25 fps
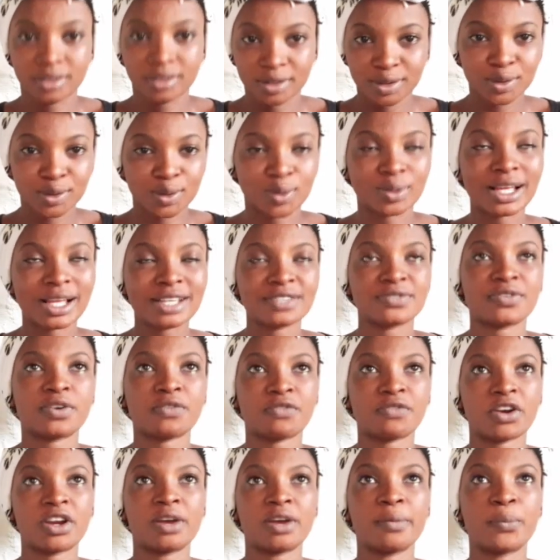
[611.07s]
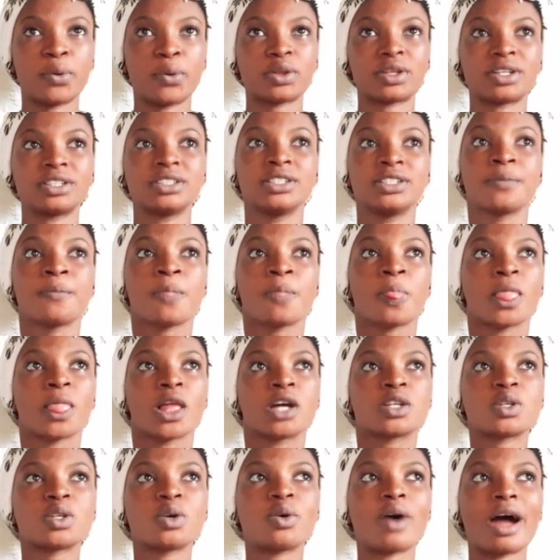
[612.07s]
So that's very, very important.
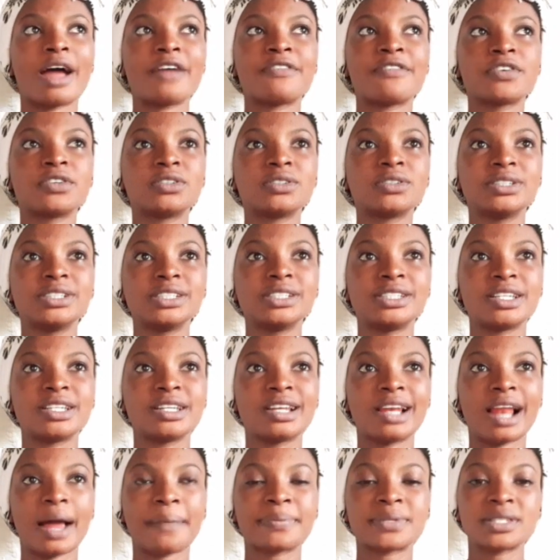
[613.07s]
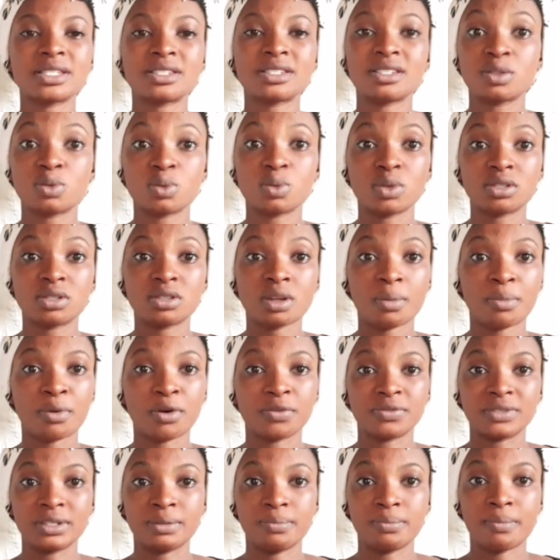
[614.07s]
So I feel the lapses is with some
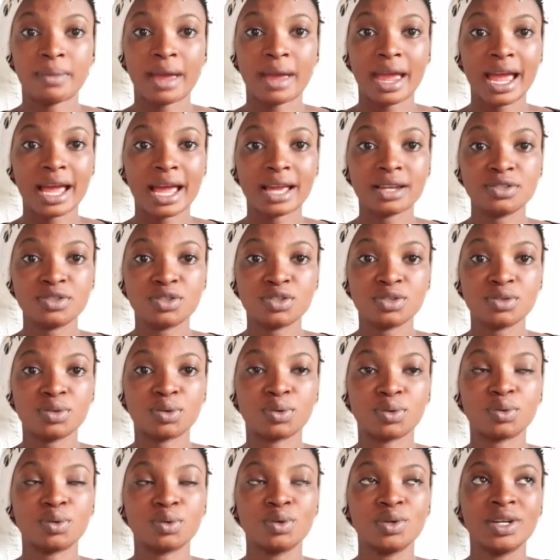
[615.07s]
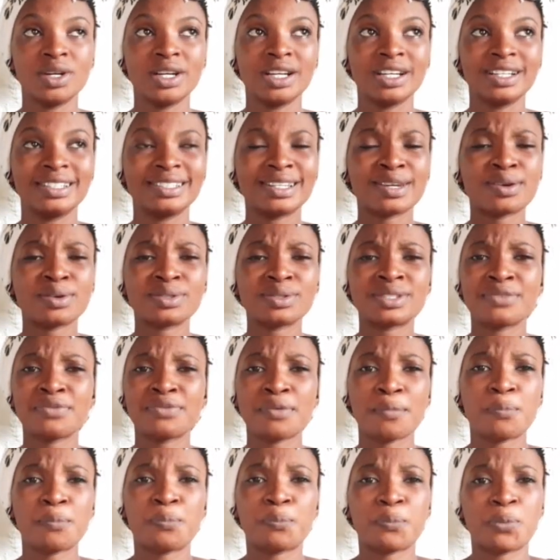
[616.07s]
of the men, they don't
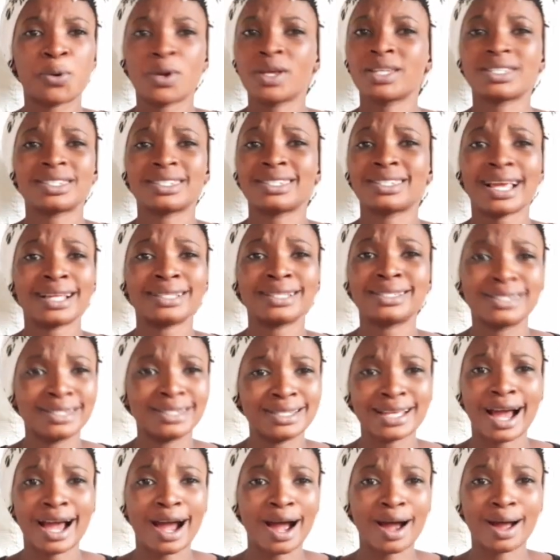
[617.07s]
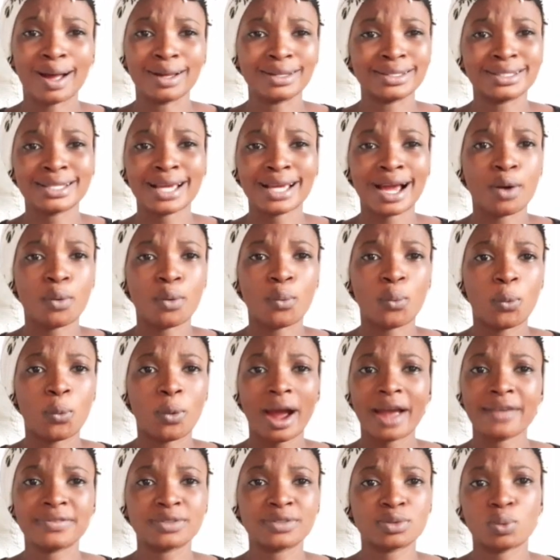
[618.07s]
even present their
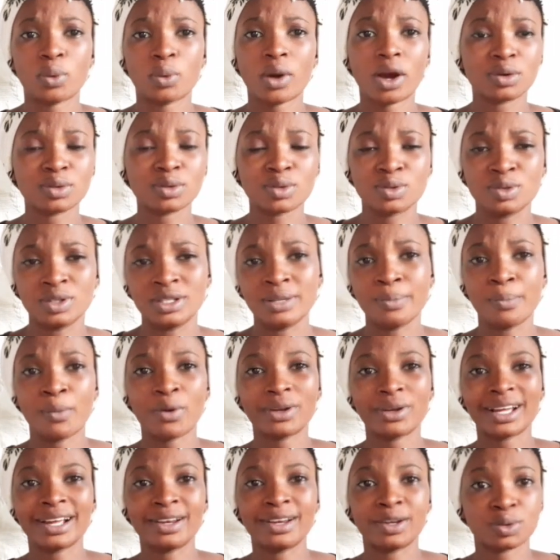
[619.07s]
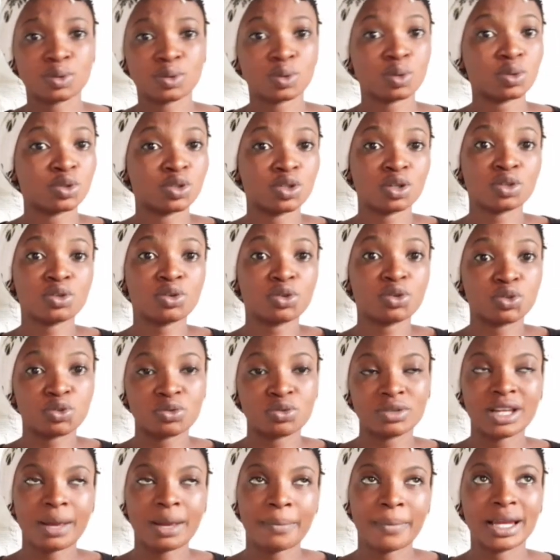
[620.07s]
wives well to the mother-in-law, so she also
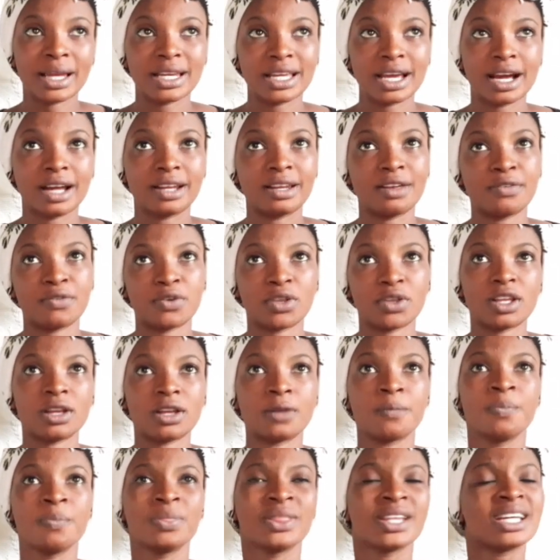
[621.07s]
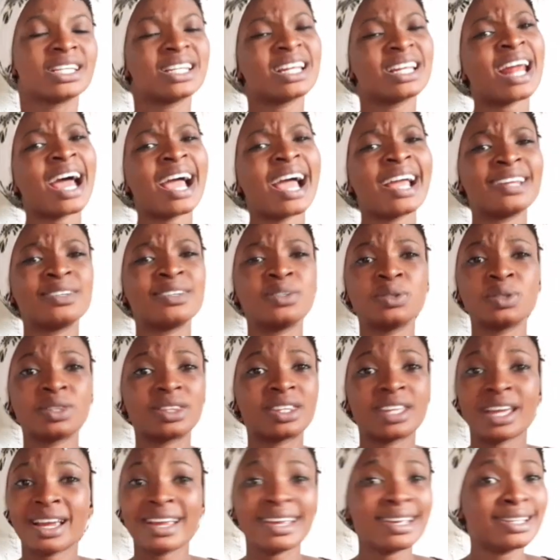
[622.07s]
treat them anyhow and everything. Then I
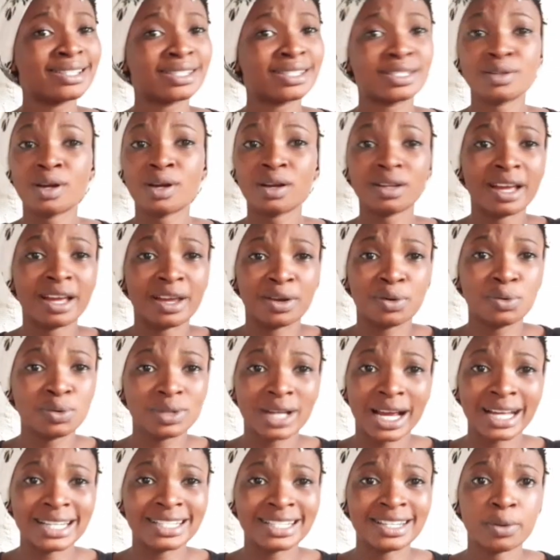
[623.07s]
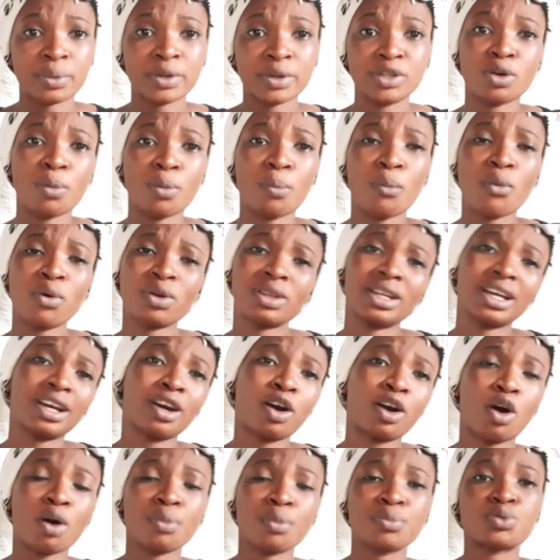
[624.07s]
don't think it's not a good idea when your mother
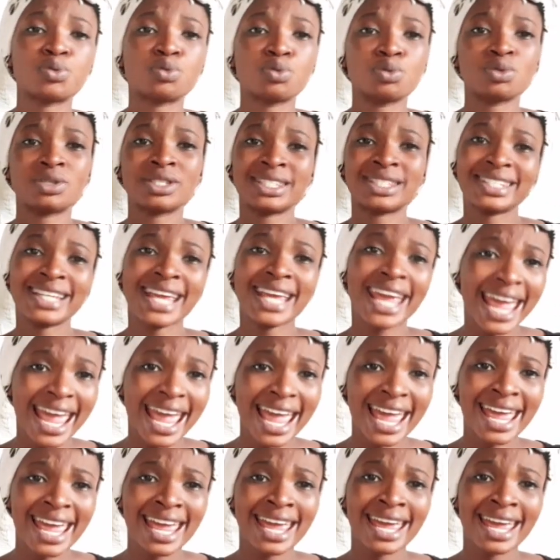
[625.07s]
comes to stay